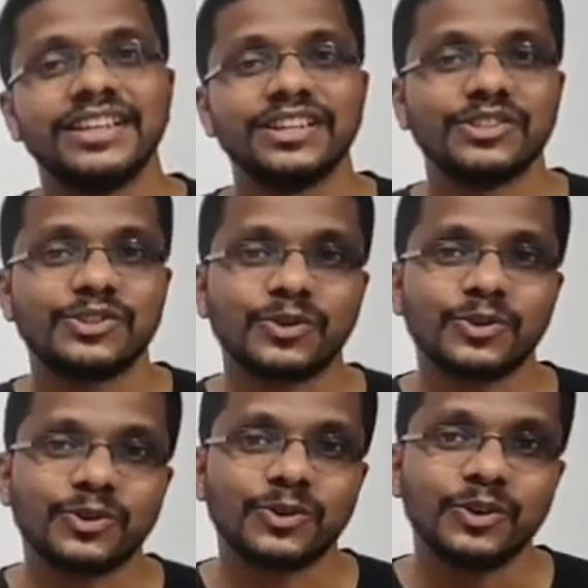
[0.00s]

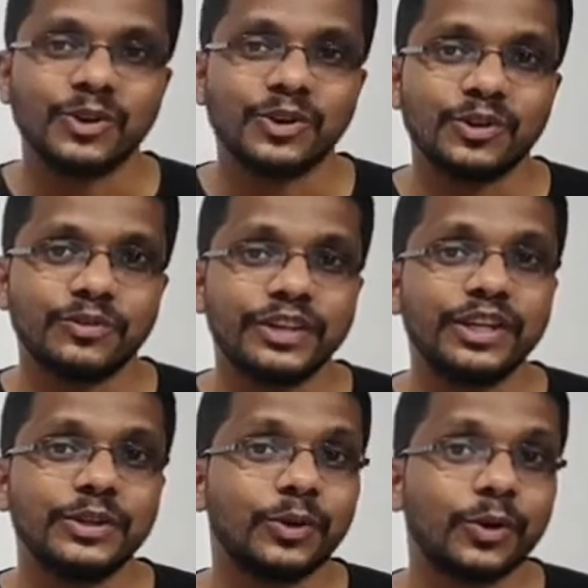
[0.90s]
So
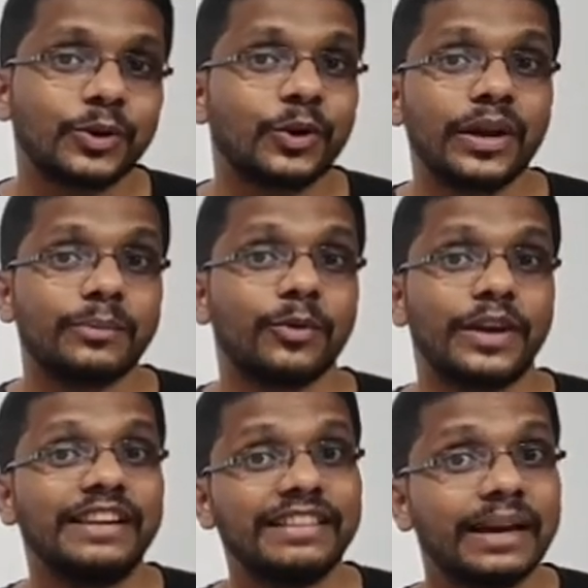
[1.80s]
we do not know about
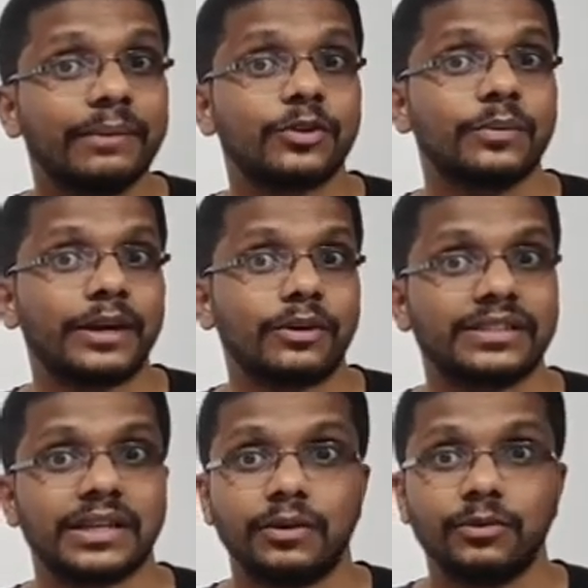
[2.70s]
anything about the
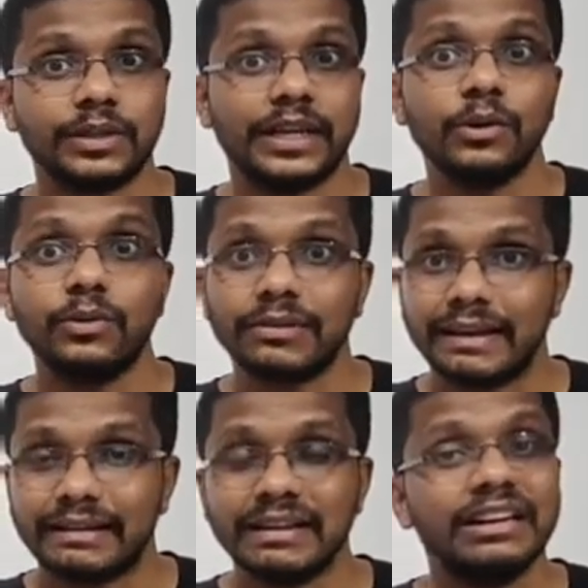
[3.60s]
microorganisms, how they look
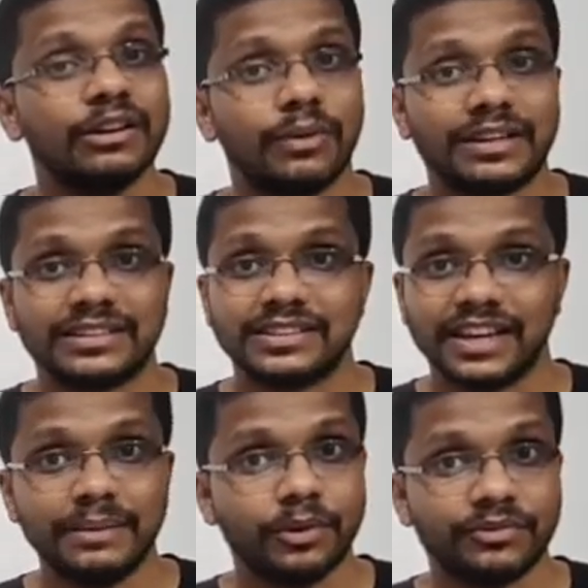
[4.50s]
like, what is the
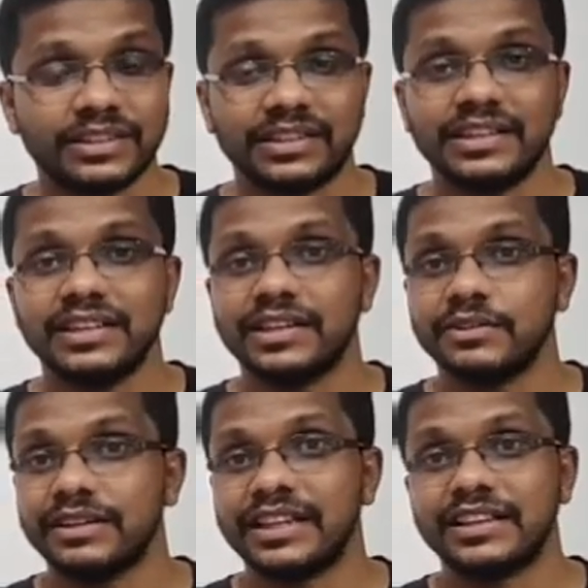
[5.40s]
shape of it, whether